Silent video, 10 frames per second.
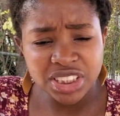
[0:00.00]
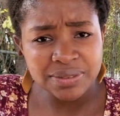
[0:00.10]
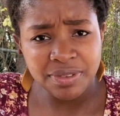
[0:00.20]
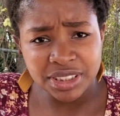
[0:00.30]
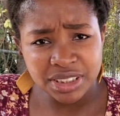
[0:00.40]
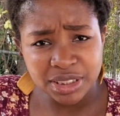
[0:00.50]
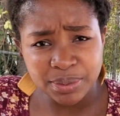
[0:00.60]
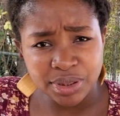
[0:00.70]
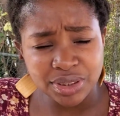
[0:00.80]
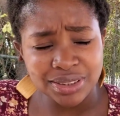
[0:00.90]
Steamed
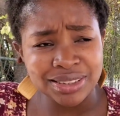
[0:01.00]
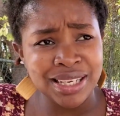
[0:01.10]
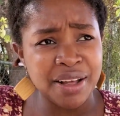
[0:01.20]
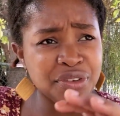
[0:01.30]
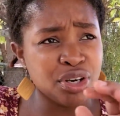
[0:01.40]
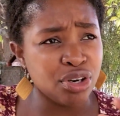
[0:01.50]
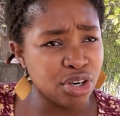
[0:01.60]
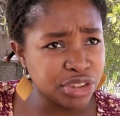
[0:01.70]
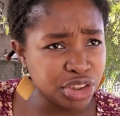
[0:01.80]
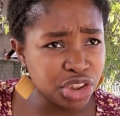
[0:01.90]
vegetables still have the
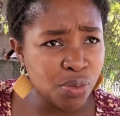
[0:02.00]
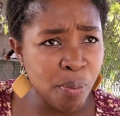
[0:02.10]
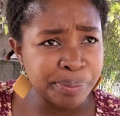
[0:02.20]
crunch,